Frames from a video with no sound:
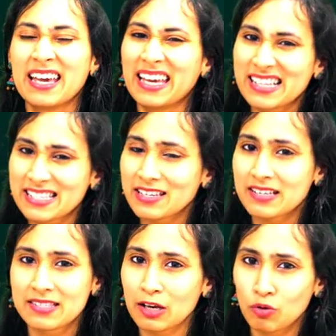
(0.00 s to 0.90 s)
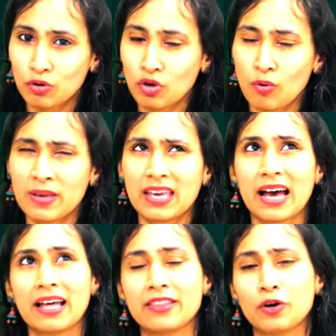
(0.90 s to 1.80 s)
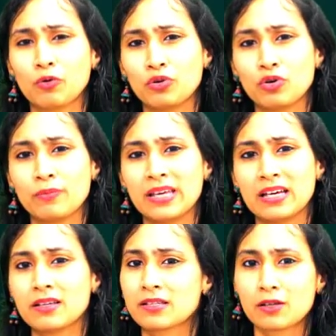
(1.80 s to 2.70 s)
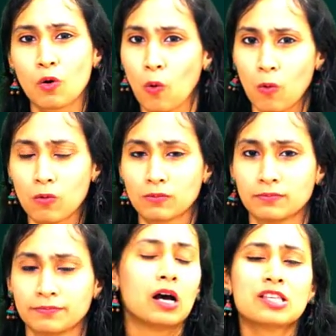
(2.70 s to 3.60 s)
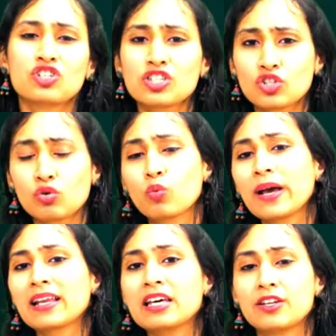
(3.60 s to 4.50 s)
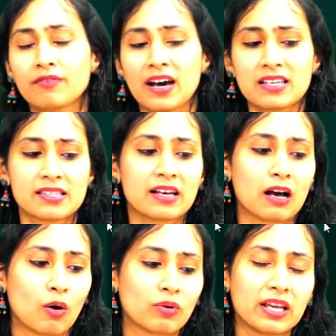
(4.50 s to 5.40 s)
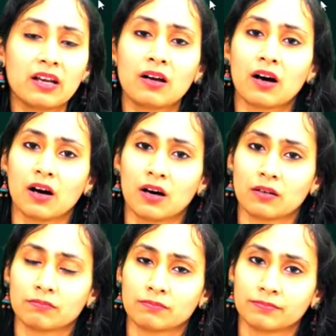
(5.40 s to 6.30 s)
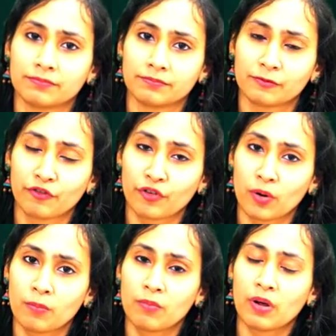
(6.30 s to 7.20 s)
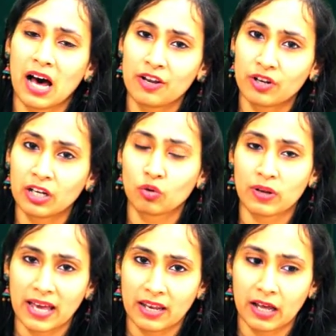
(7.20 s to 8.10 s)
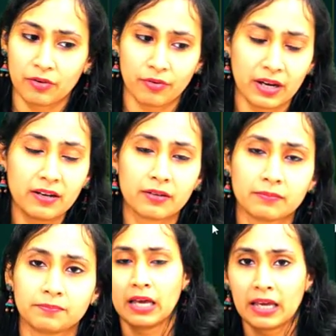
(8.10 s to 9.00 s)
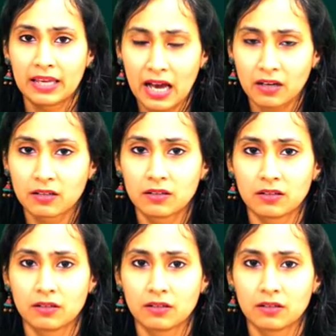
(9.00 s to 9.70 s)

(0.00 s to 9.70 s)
Itsu is the kunyomi and the onyomi is go. Just to quickly revise the counting from 100 to 900, hyaku,